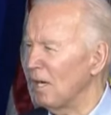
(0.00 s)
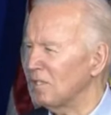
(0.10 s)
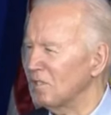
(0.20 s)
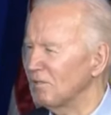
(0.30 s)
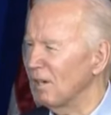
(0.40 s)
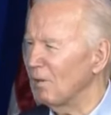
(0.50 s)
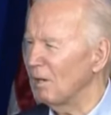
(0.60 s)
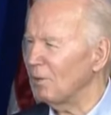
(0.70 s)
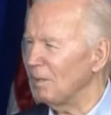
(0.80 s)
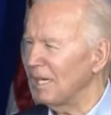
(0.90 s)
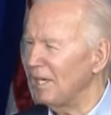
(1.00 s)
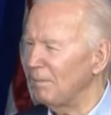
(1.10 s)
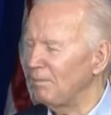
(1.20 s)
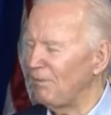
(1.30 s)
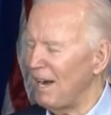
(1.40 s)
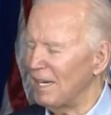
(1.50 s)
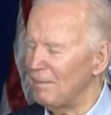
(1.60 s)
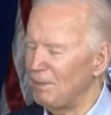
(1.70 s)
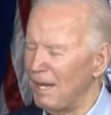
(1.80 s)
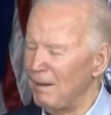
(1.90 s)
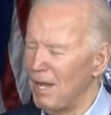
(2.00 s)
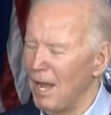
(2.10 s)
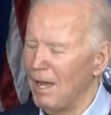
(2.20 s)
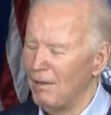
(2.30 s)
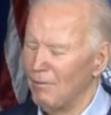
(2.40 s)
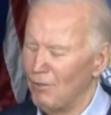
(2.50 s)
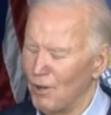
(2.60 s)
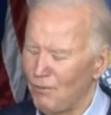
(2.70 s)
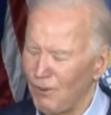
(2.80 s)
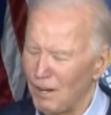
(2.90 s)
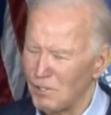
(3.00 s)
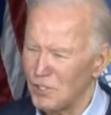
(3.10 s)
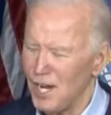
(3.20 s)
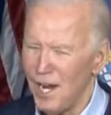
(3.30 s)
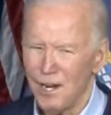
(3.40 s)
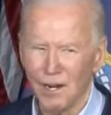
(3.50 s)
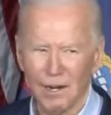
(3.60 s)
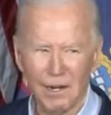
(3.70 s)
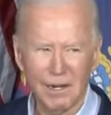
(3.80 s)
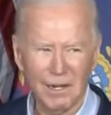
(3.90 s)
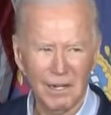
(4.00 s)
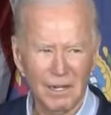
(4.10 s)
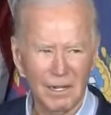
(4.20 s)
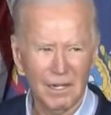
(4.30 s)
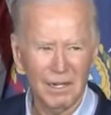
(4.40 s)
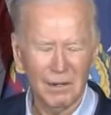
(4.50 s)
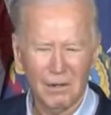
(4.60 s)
speech made it clear that he is focusing on the working class families in America, while